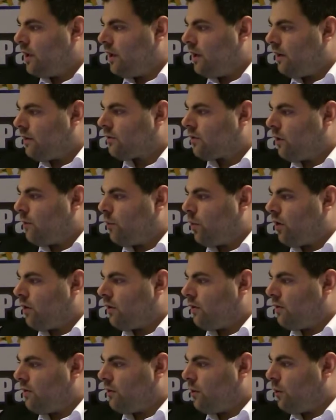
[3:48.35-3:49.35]
it is
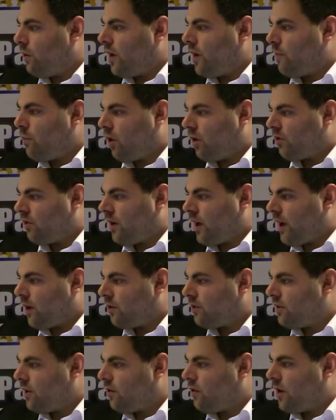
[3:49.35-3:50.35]
converted to epoxy
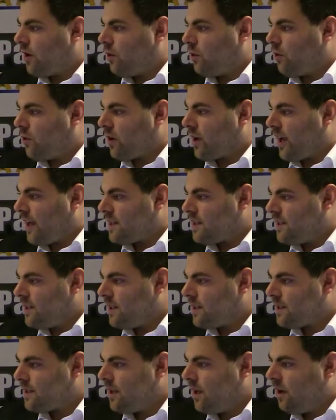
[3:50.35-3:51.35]
eicosatrienoic
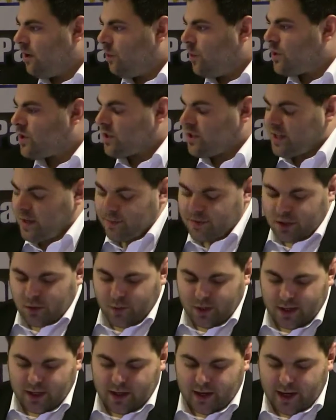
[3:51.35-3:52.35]
acids, which are
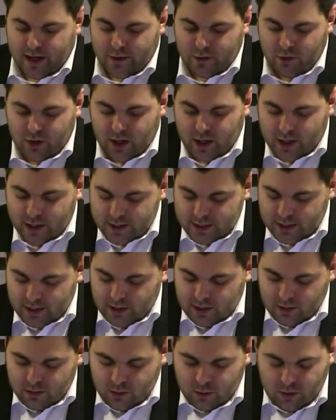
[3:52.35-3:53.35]
subsequently hydrolyzed
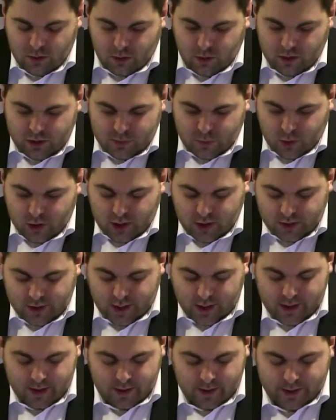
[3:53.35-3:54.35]
to the corresponding
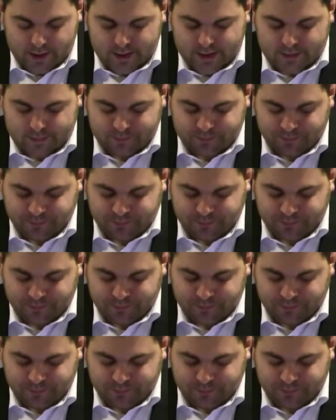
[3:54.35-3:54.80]
diols.